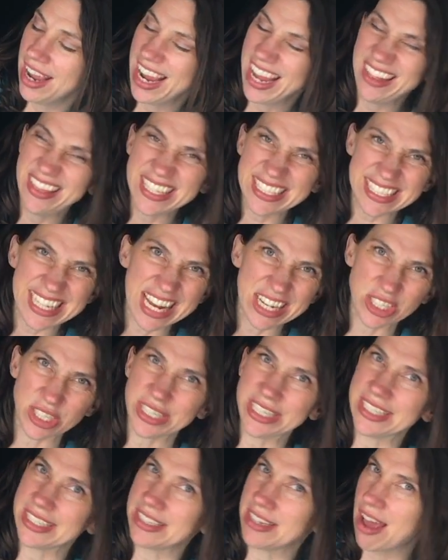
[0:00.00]
And this
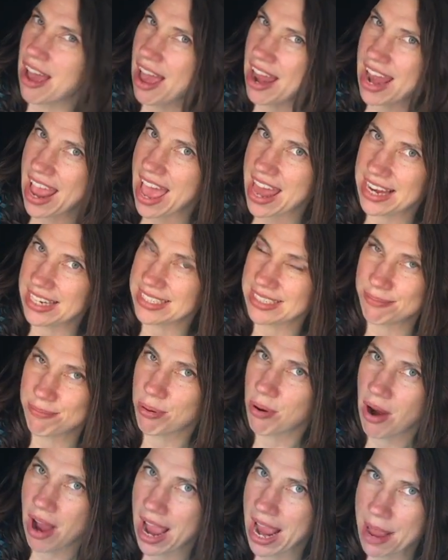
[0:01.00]
actually is not at its
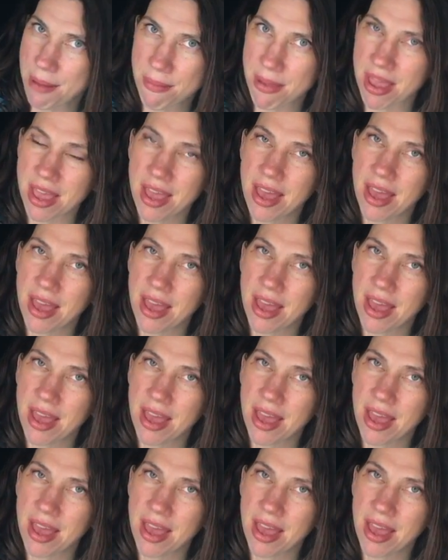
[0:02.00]
prime